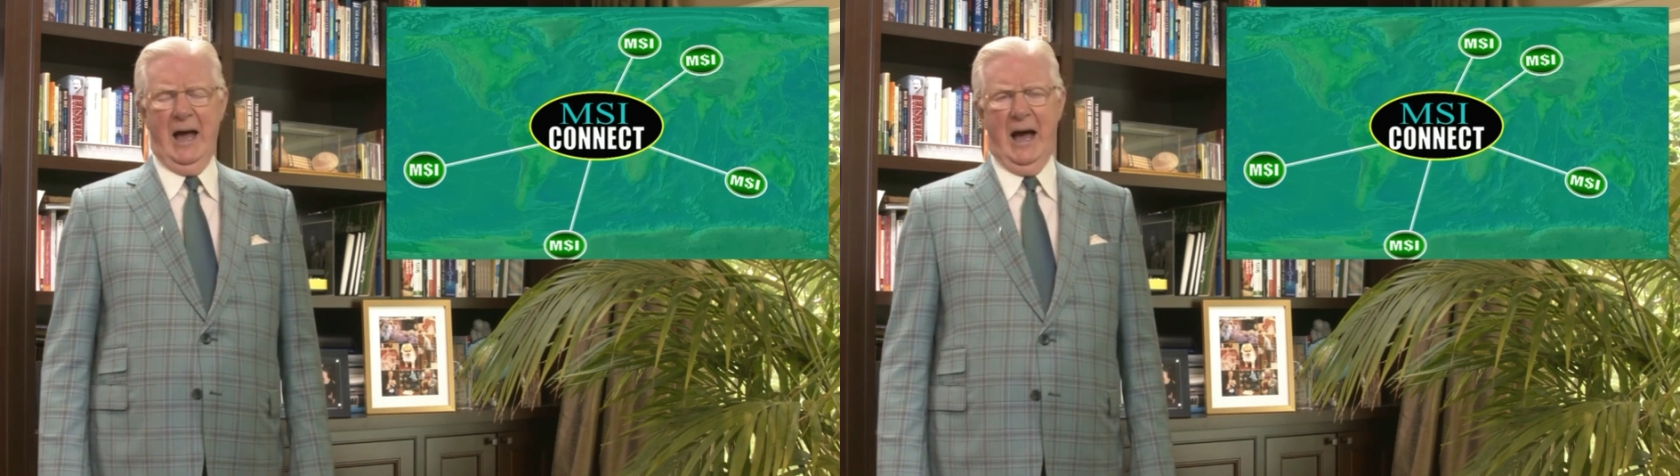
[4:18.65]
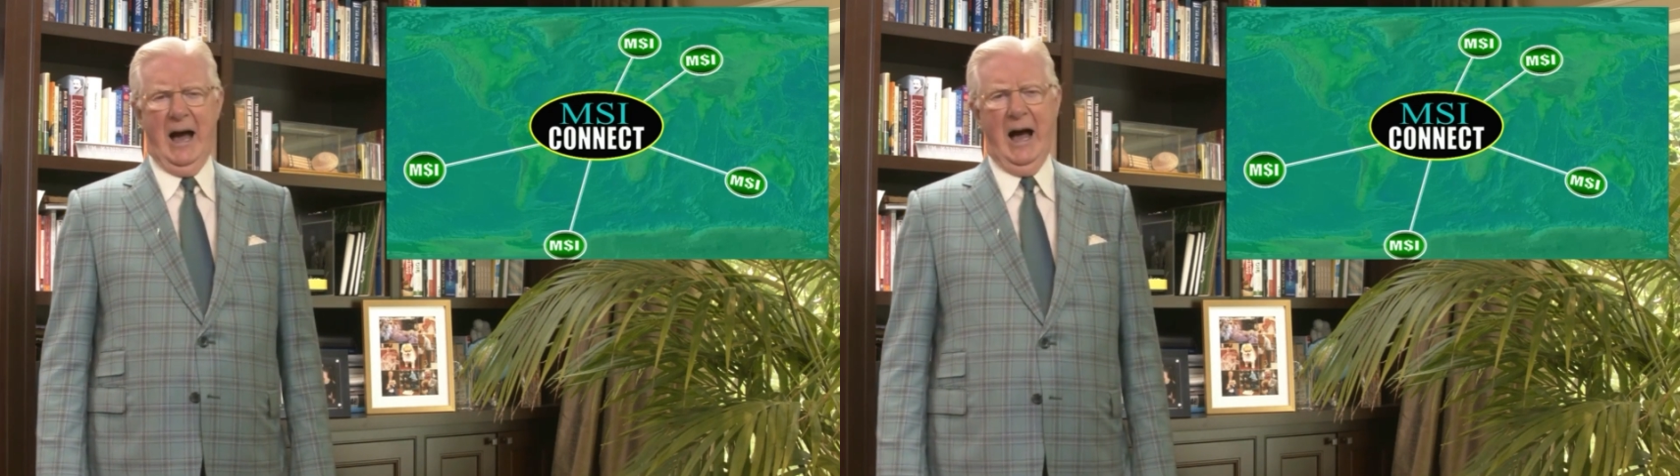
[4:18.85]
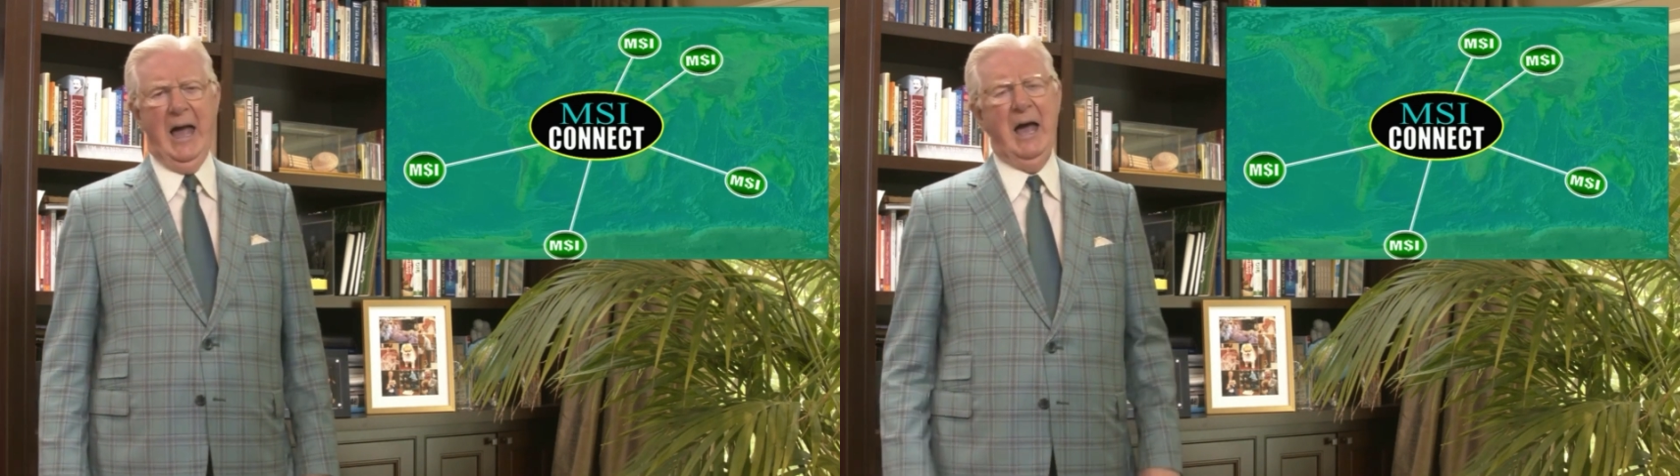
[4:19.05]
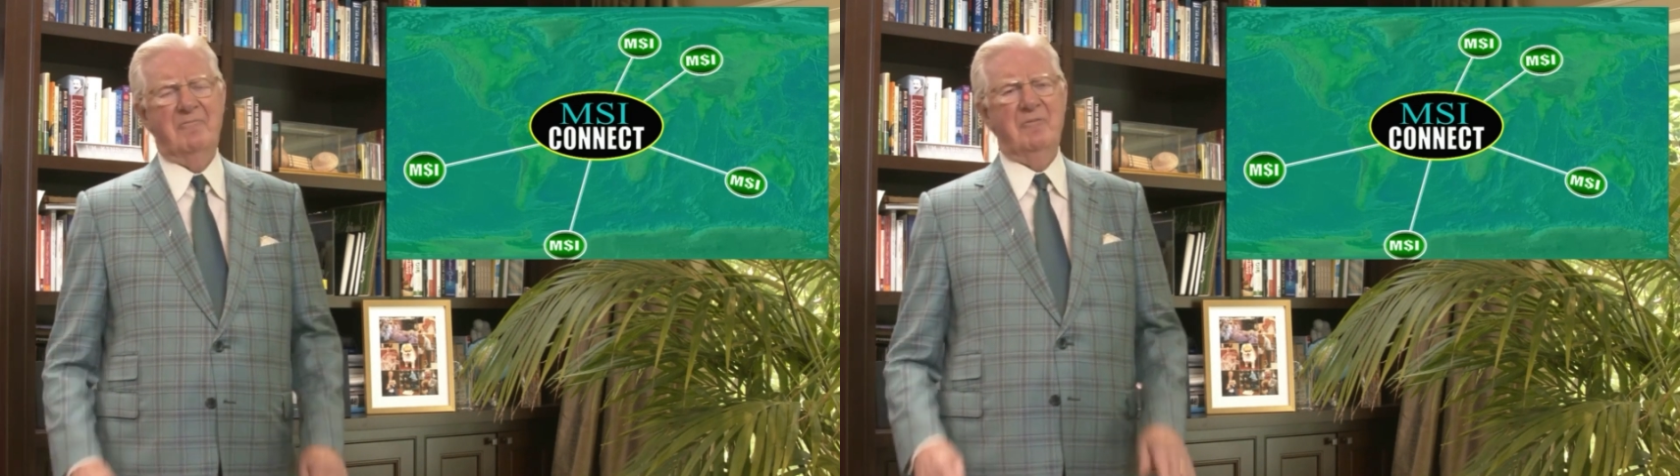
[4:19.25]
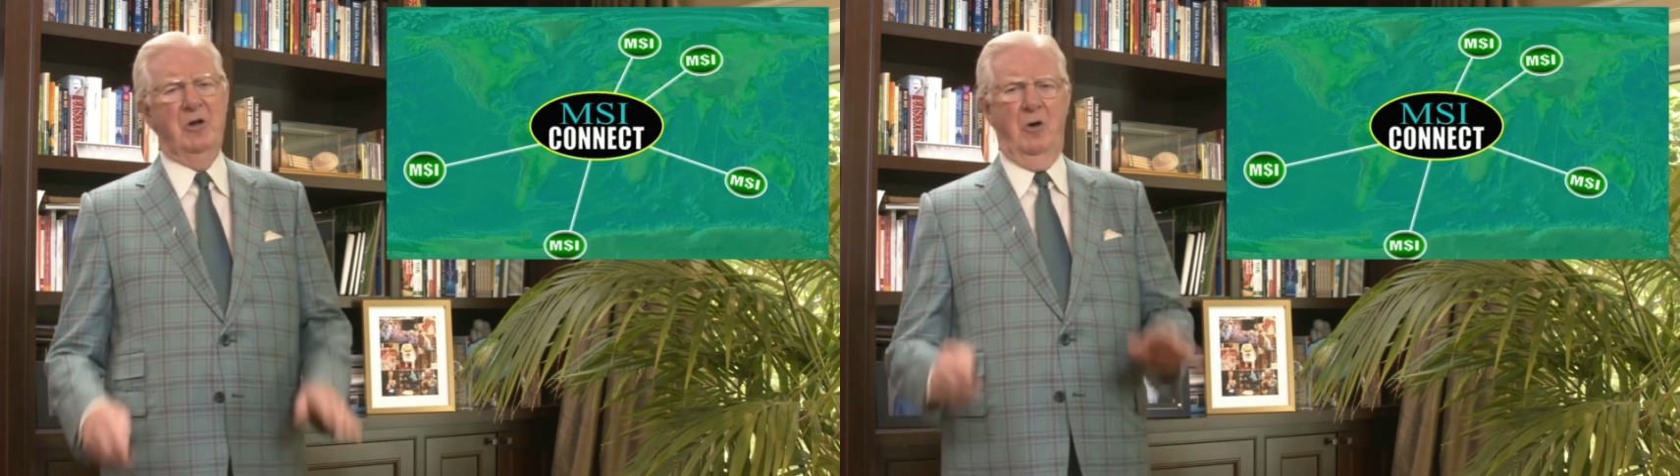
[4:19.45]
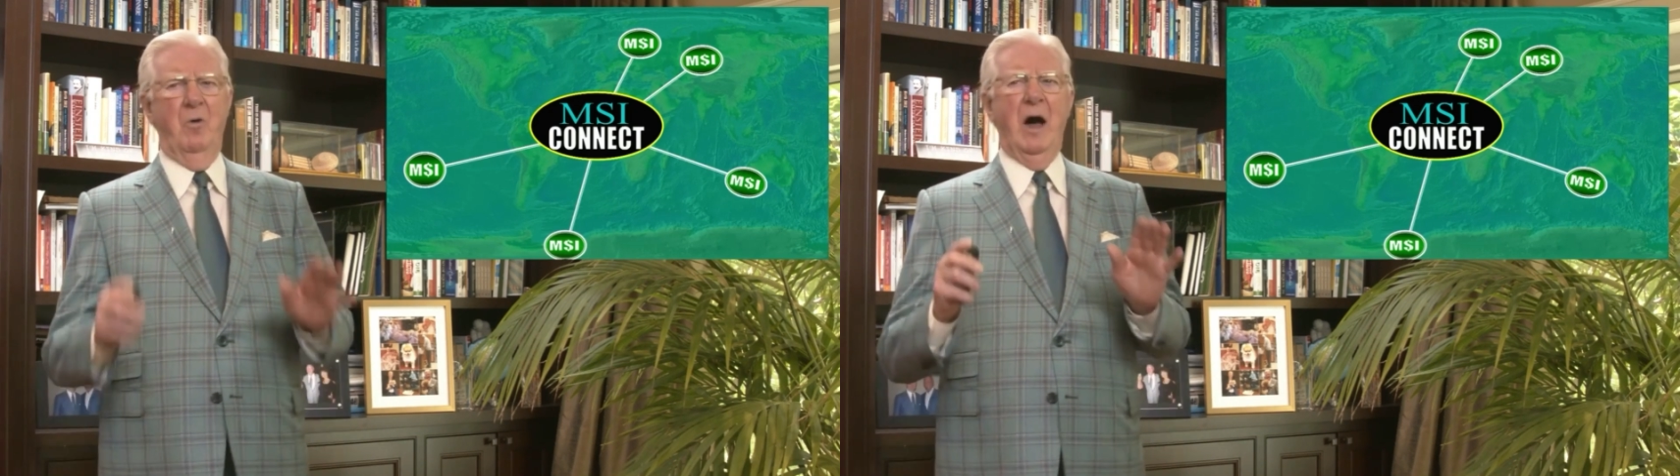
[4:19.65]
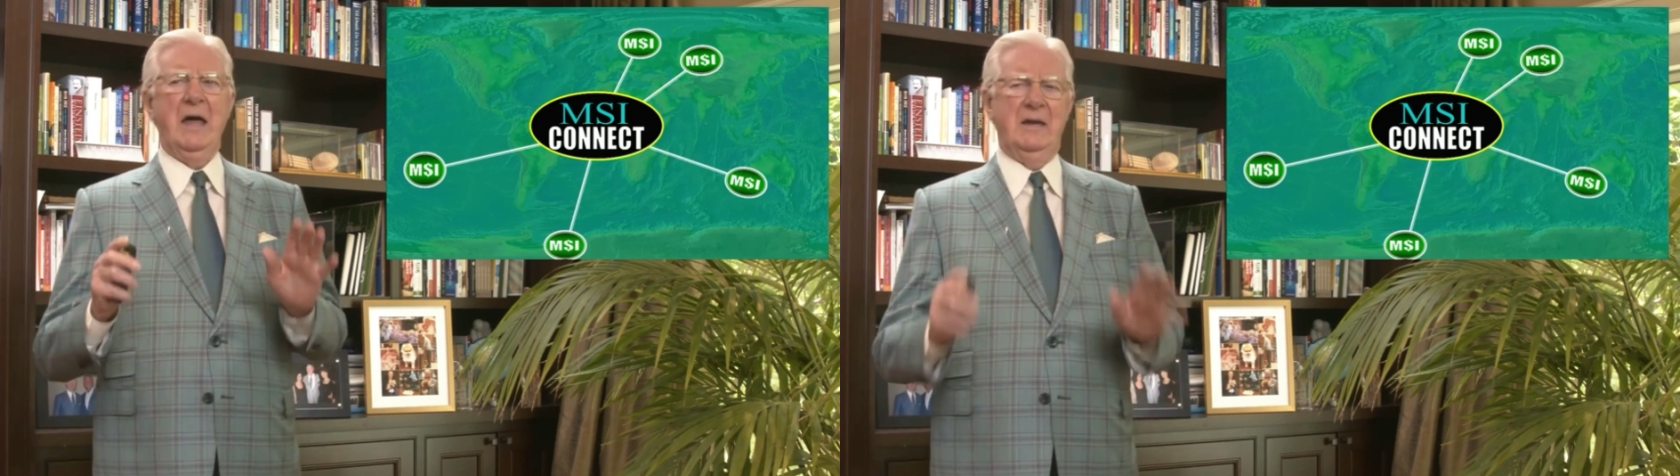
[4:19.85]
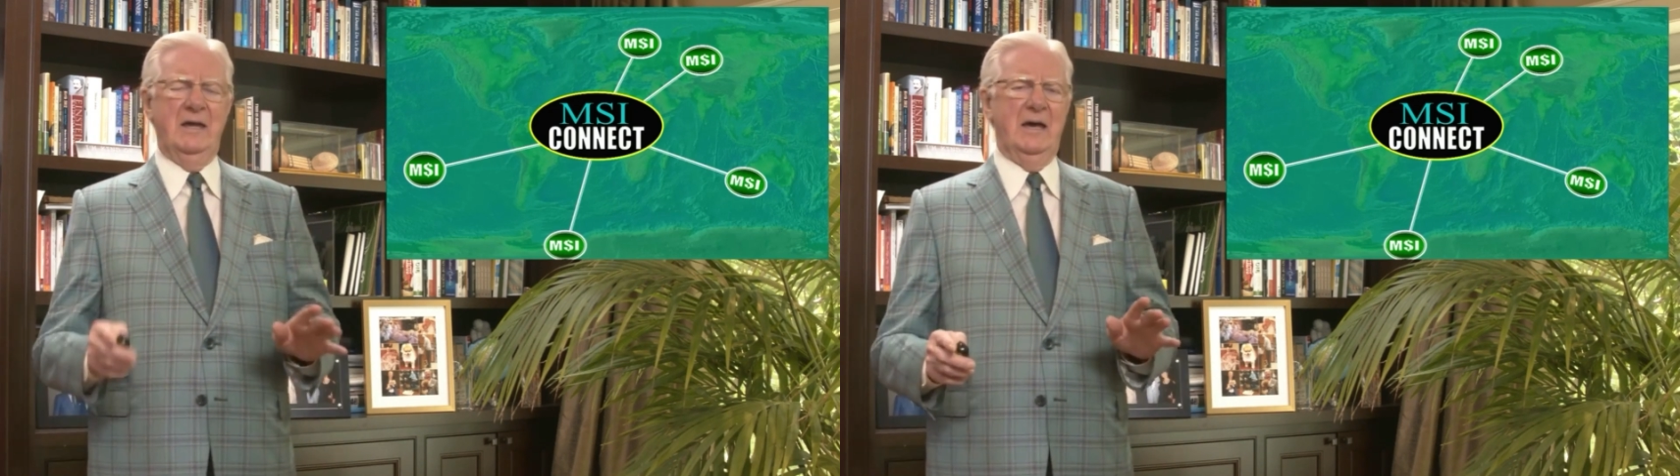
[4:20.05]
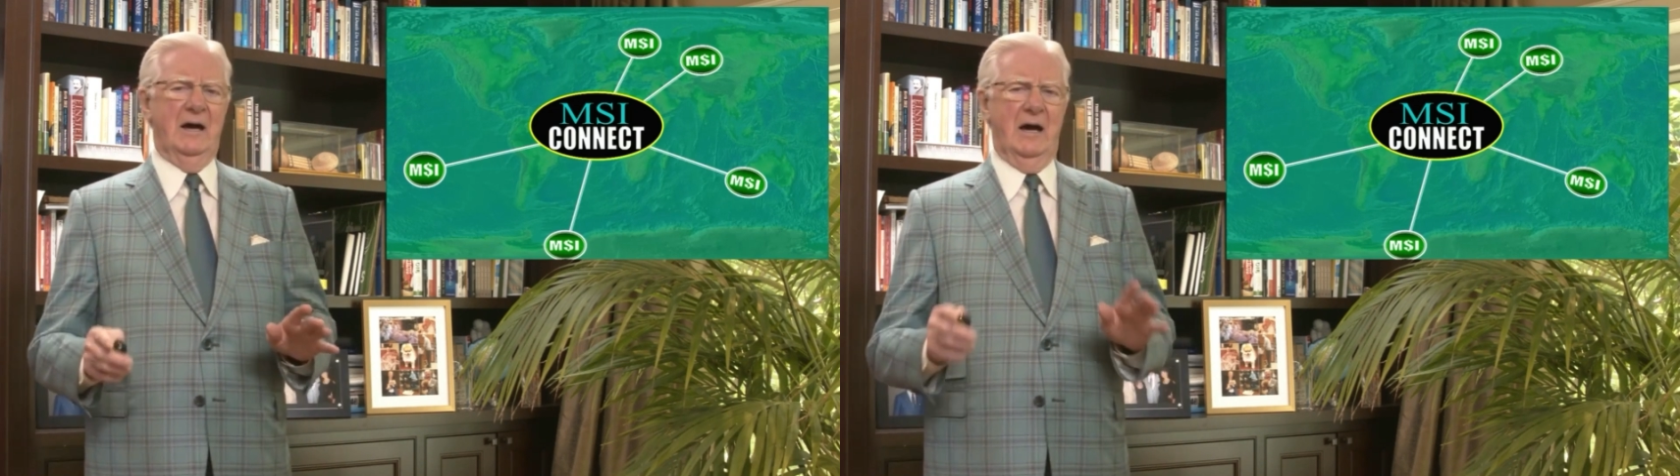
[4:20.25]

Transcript: I have no idea